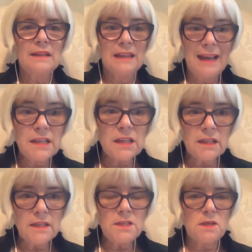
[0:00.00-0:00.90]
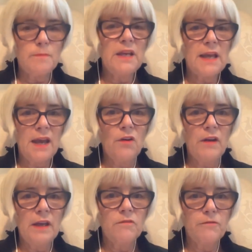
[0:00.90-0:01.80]
likely to be
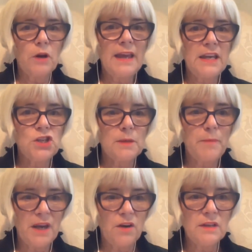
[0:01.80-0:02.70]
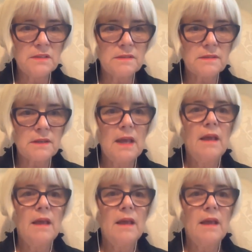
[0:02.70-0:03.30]
caring for aging parents,